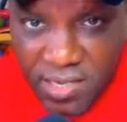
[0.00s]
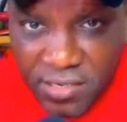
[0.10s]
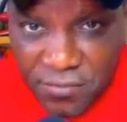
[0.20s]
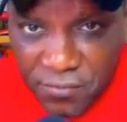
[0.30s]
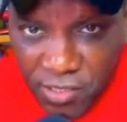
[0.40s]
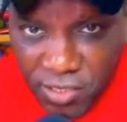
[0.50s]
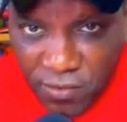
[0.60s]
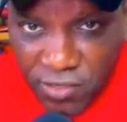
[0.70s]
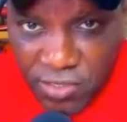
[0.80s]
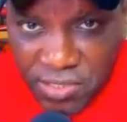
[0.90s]
The first
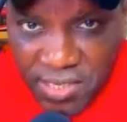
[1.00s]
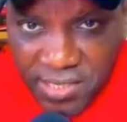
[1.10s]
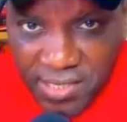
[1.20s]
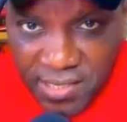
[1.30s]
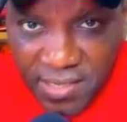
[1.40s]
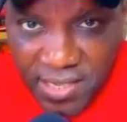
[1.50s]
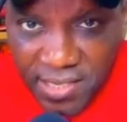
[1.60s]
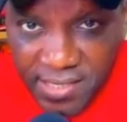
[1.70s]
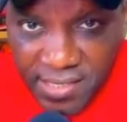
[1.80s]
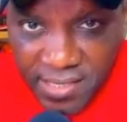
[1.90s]
of those risks
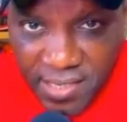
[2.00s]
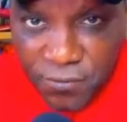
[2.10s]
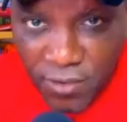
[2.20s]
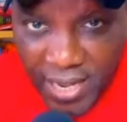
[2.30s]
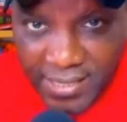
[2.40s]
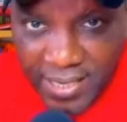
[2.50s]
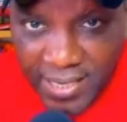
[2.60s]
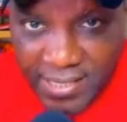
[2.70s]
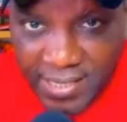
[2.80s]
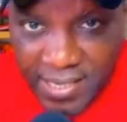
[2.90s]
is
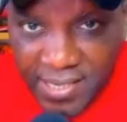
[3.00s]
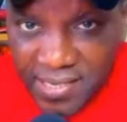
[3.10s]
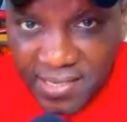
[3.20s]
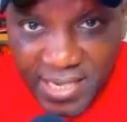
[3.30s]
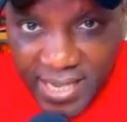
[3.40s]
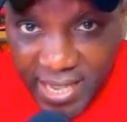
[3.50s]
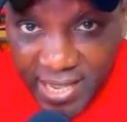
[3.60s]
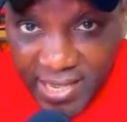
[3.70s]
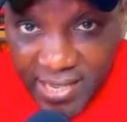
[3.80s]
volatility decay,